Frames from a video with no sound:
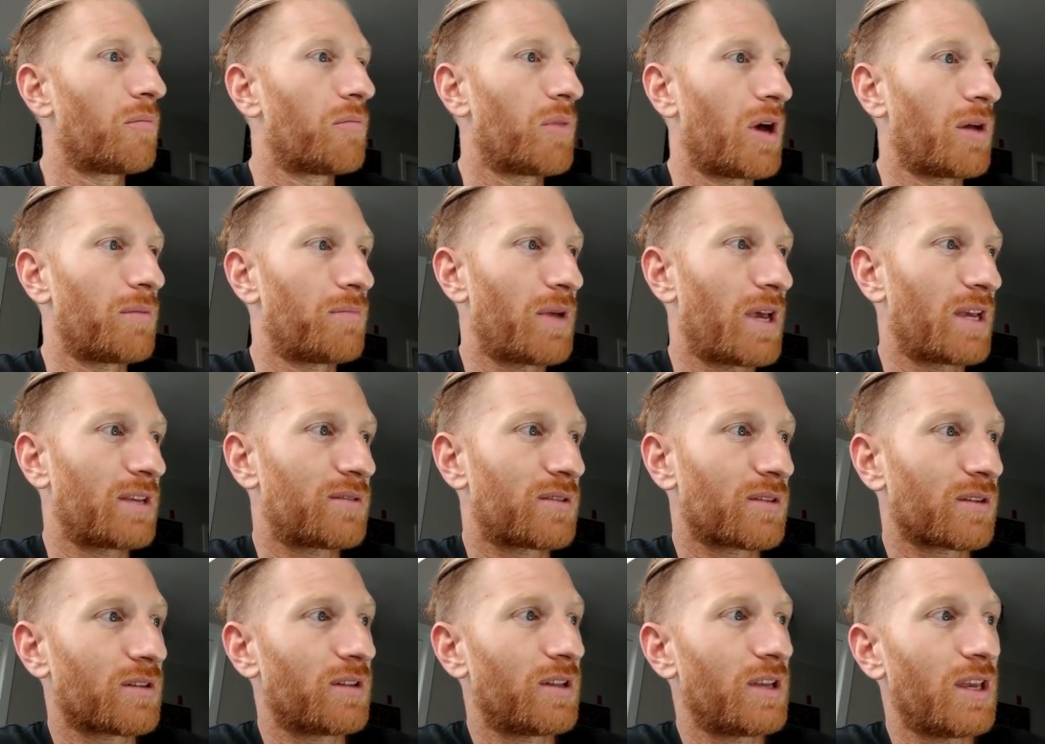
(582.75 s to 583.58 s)
But
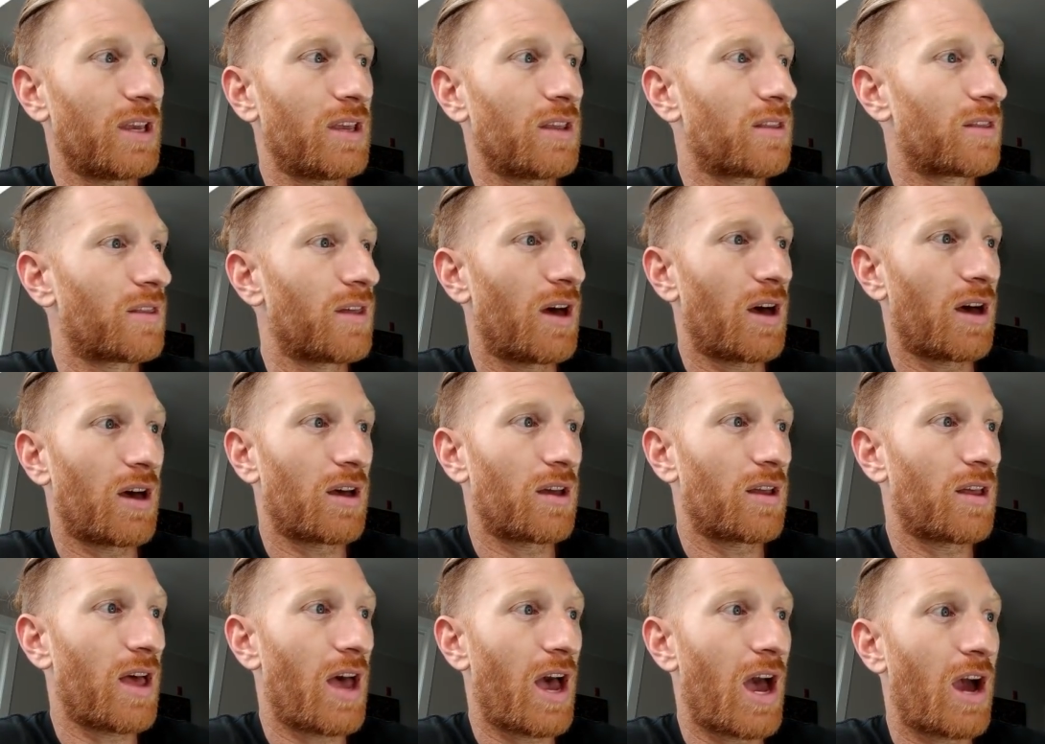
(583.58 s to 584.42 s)
basically
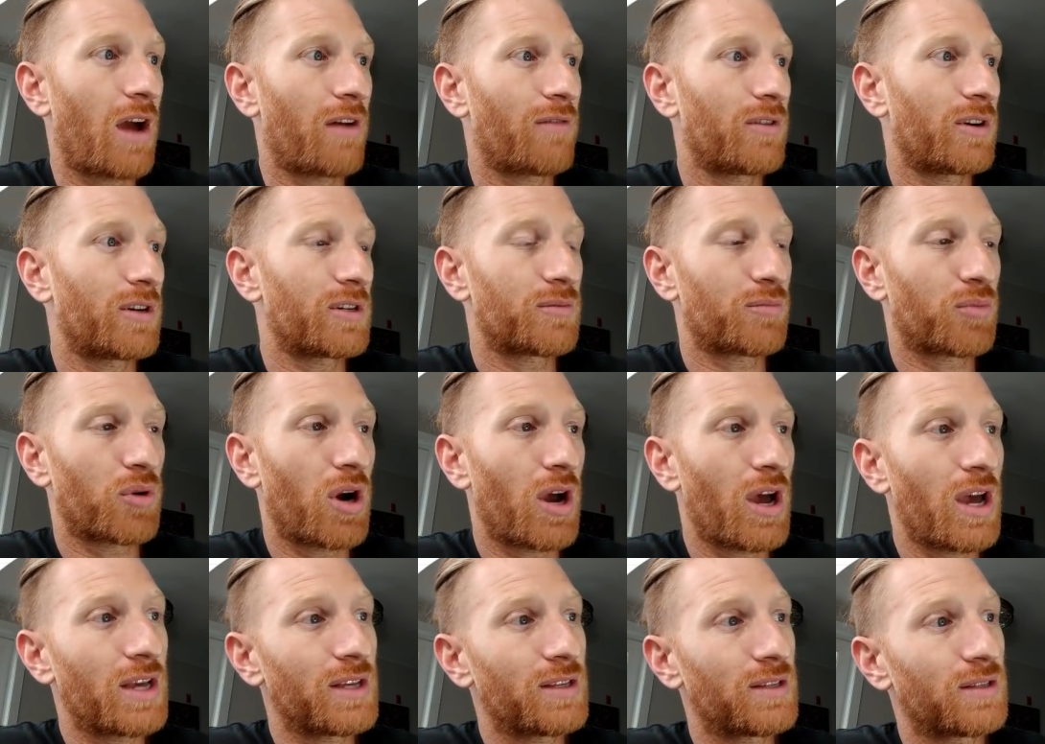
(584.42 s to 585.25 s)
the average
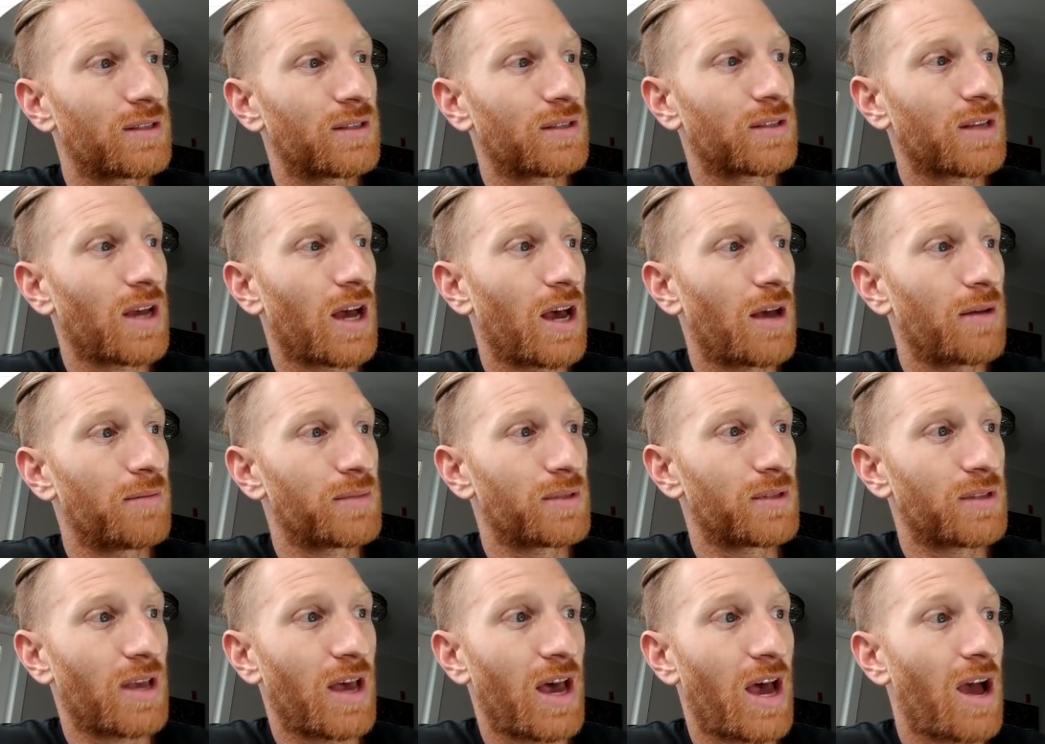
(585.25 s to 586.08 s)
price
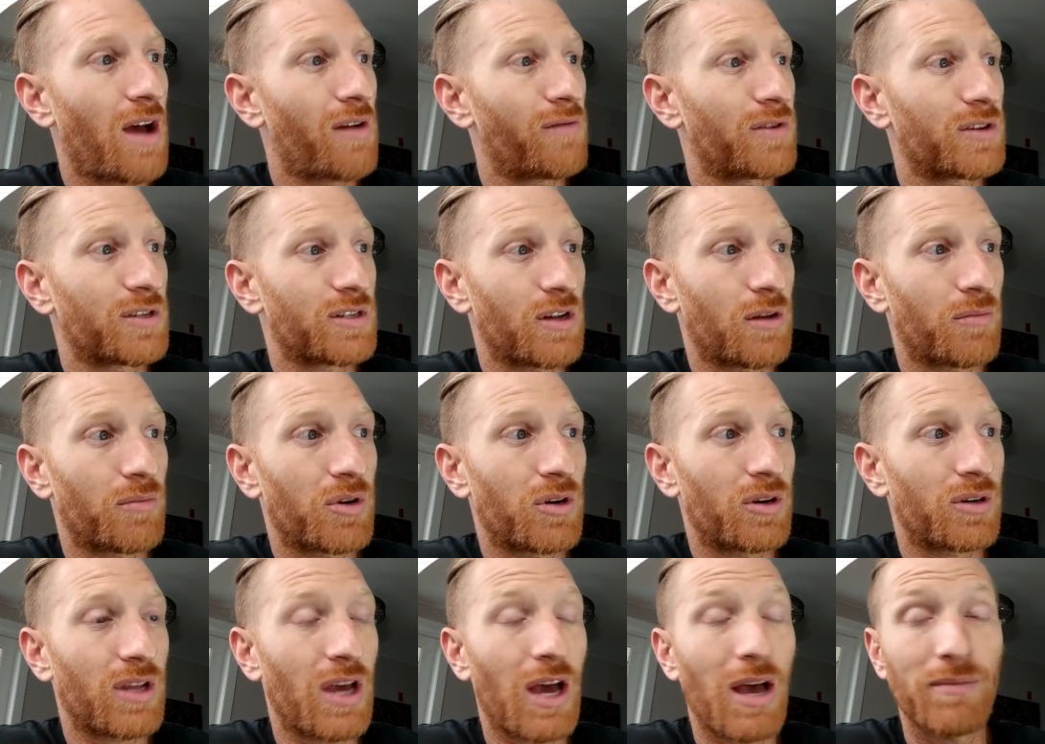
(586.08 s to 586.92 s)
times the average
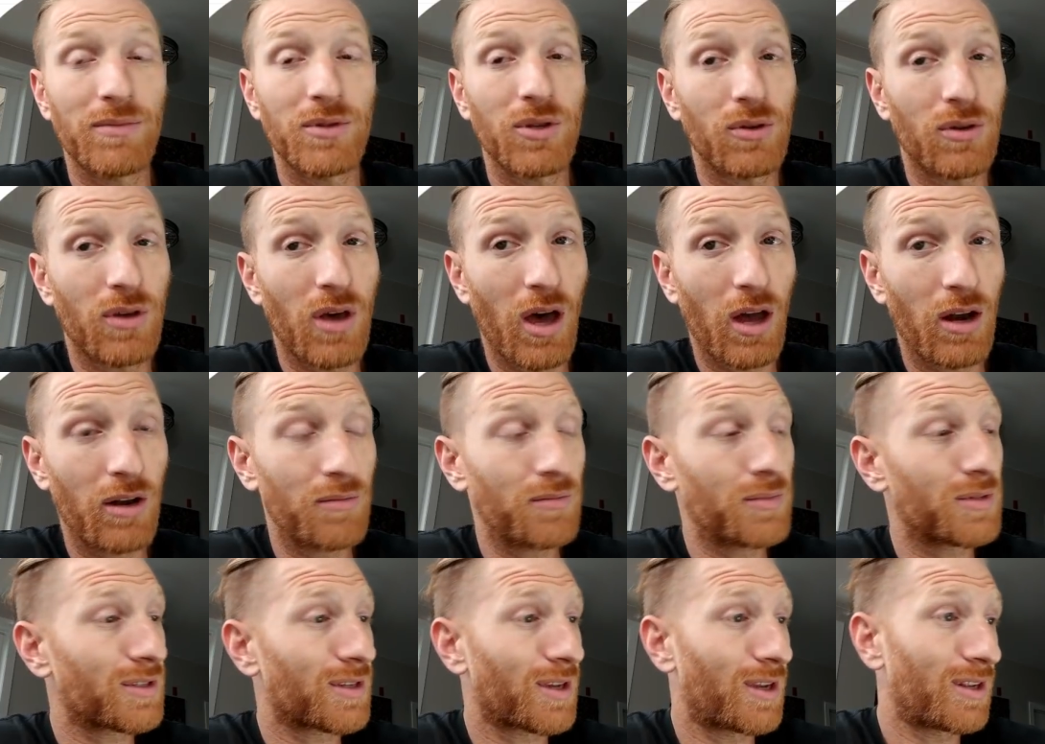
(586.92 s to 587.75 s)
number of times you cut
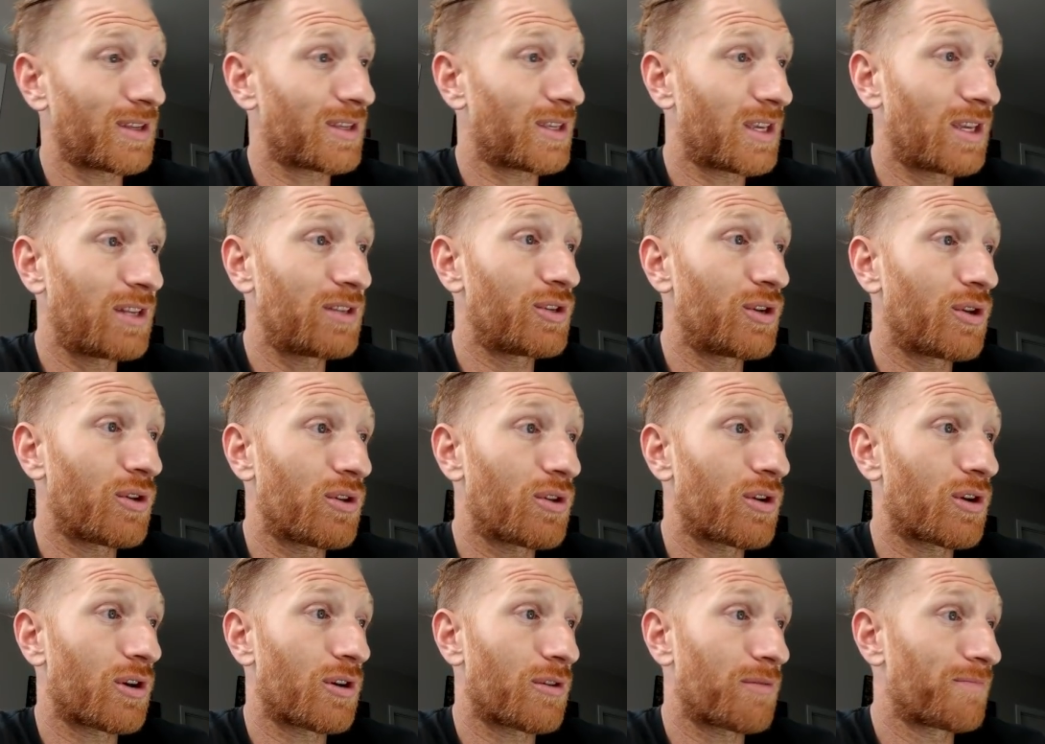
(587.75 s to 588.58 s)
them is going to get
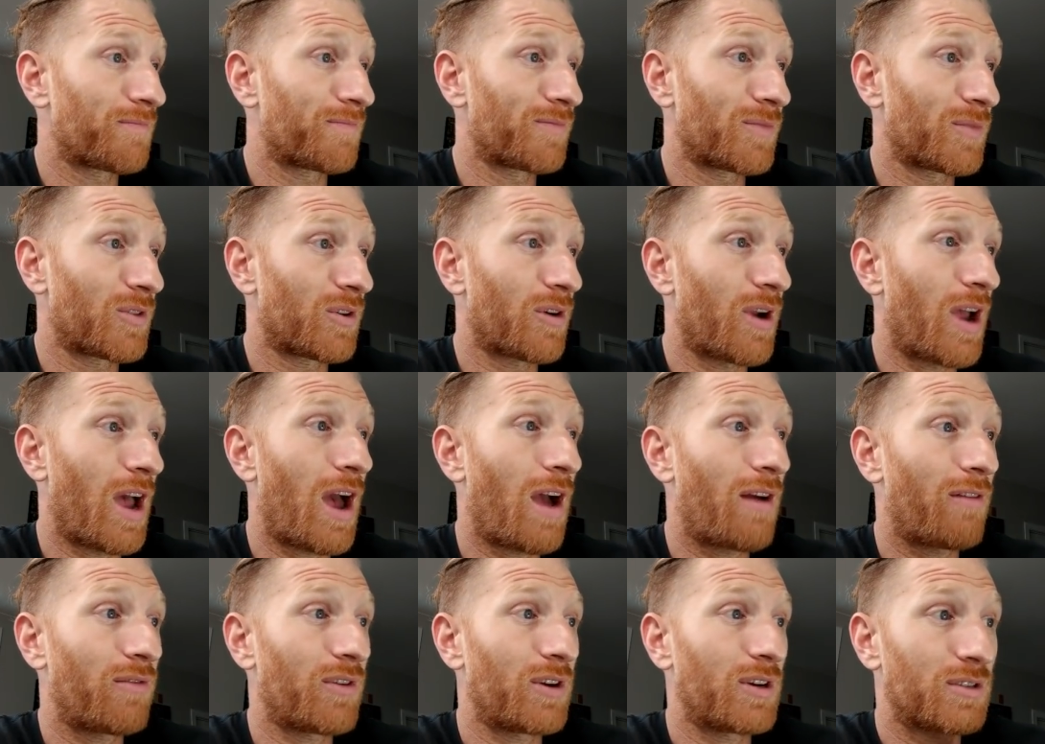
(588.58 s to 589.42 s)
you your
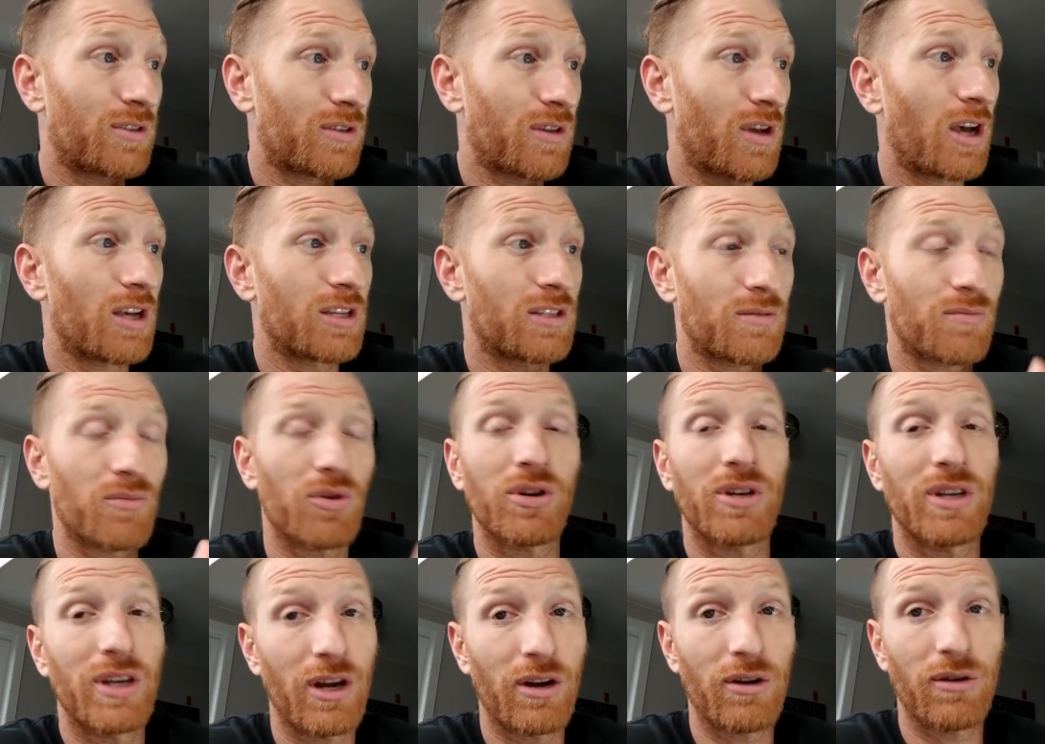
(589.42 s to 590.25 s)
average
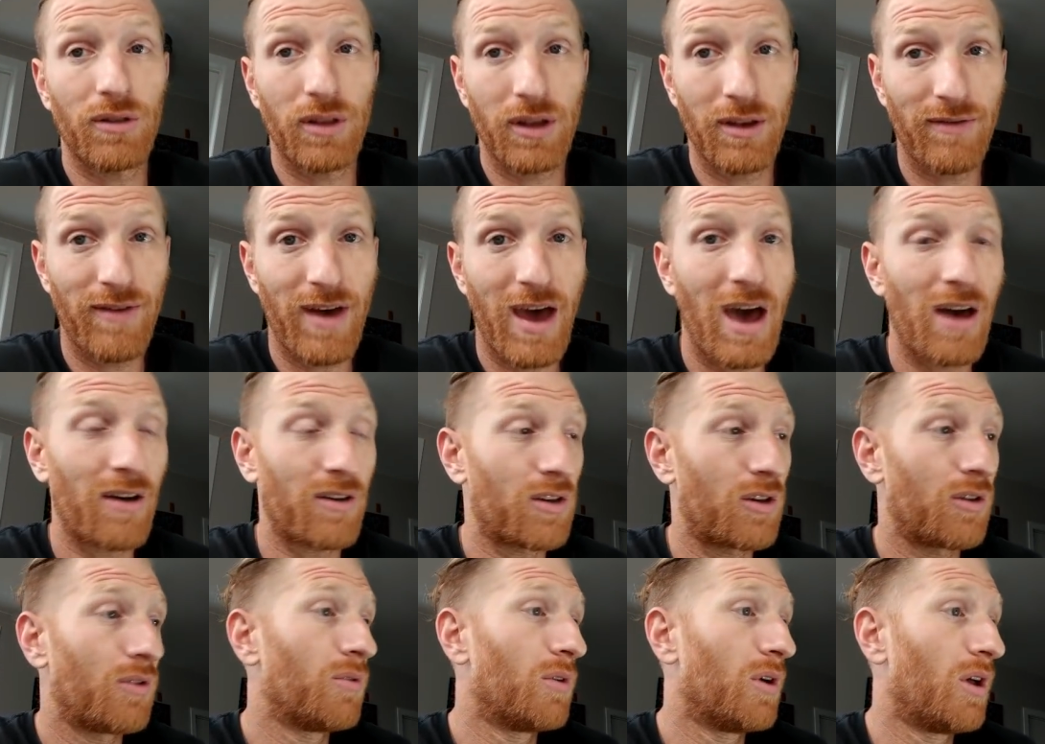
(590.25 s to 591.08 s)
customer yearly
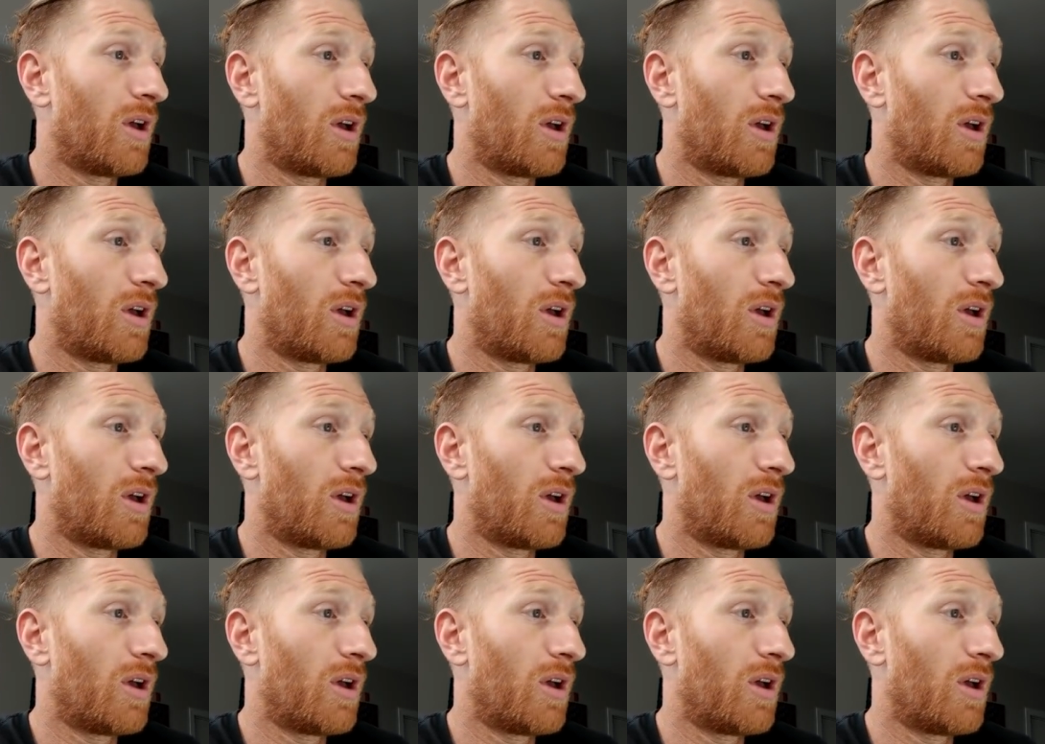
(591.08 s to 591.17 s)
value.